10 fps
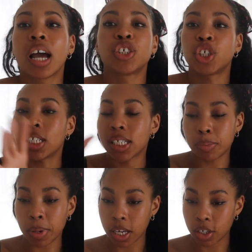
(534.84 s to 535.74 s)
She
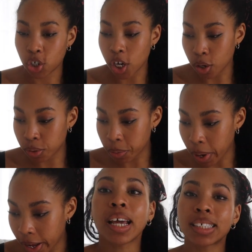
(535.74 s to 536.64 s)
disappears, she goes
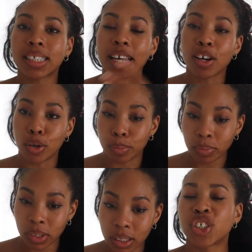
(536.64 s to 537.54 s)
away. Next day
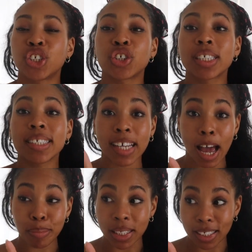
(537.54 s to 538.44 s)
comes, she doesn't
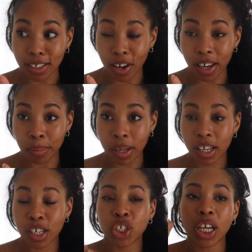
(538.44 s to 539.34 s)
tap this time.
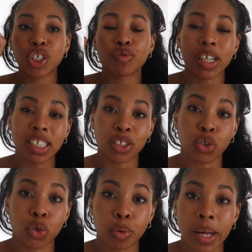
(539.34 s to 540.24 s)
She actually rings the
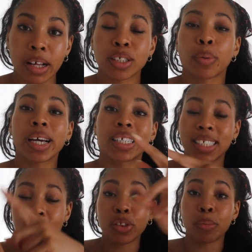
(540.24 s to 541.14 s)
doorbell so I can
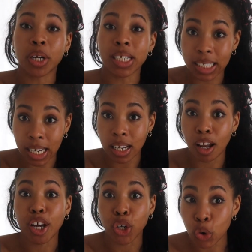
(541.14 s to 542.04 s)
see on the monitor,
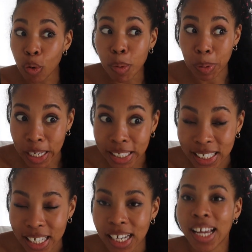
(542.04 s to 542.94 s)
like a normal
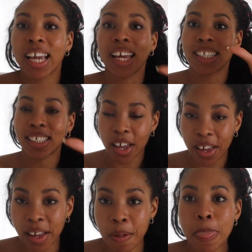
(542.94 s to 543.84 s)
person, it's
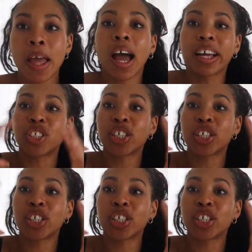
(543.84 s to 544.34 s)
her. And